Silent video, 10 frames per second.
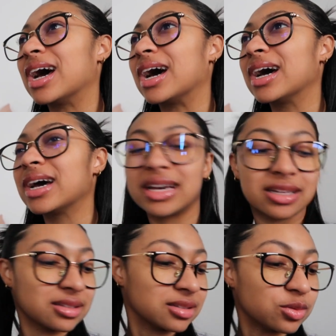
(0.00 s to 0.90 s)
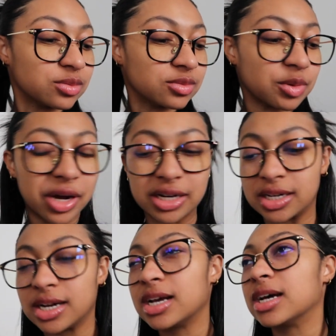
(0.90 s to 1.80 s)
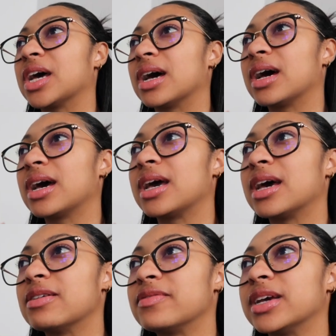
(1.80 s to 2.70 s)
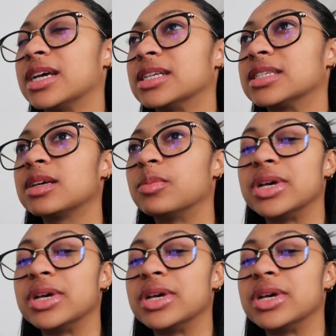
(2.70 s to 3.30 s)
I haven't